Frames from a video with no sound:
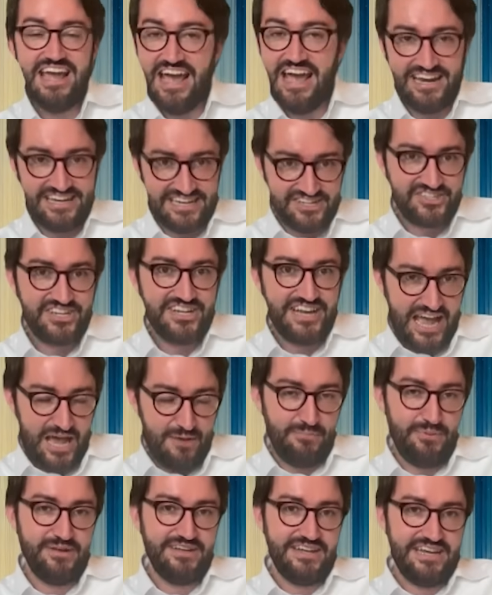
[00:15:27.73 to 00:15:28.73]
And this can
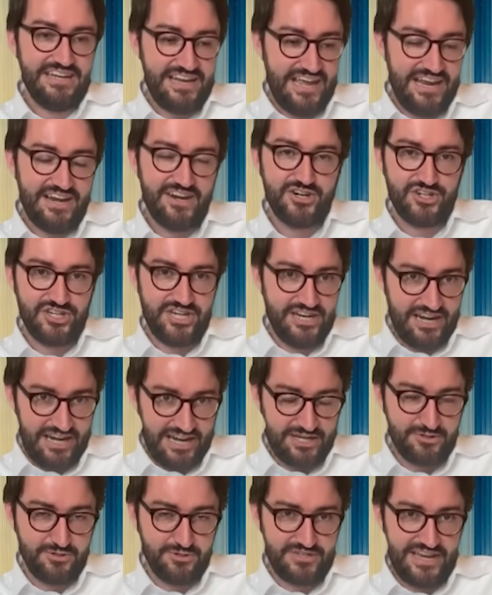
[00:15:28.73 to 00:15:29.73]
happen in energy and
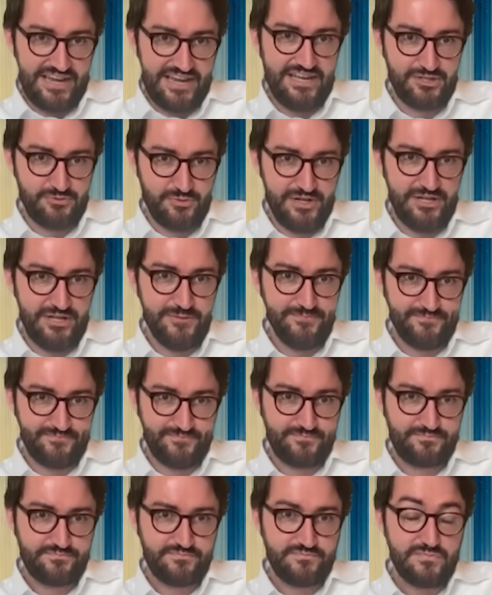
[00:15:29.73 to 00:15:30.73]
electrotech as well.